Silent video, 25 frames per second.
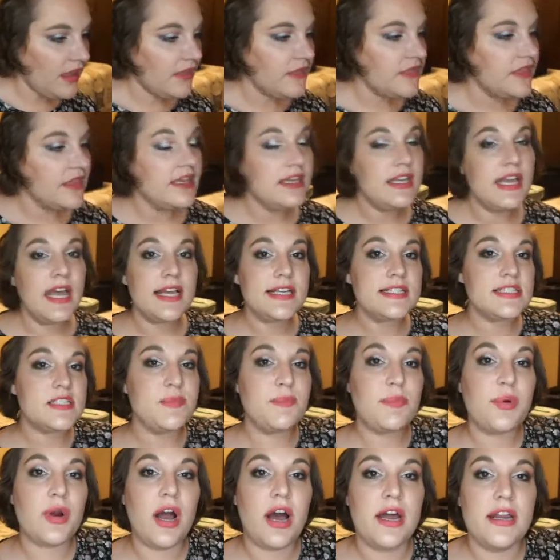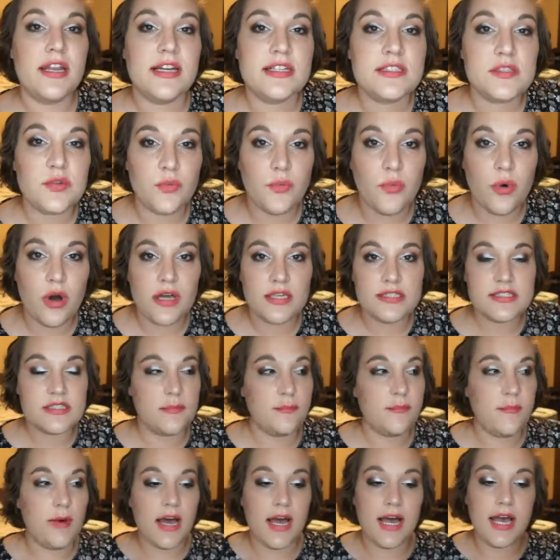The next product
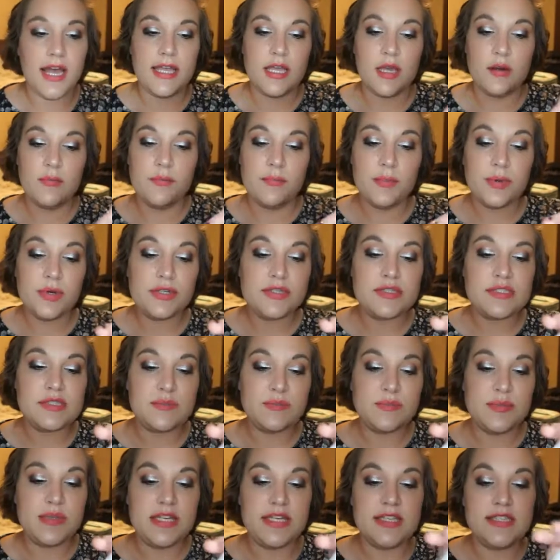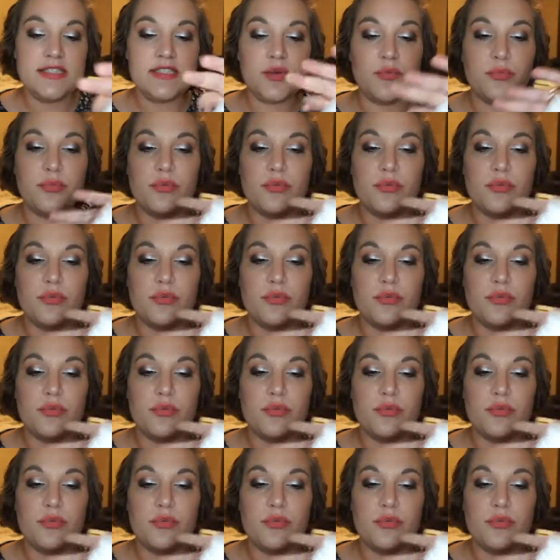was my Burt's Bees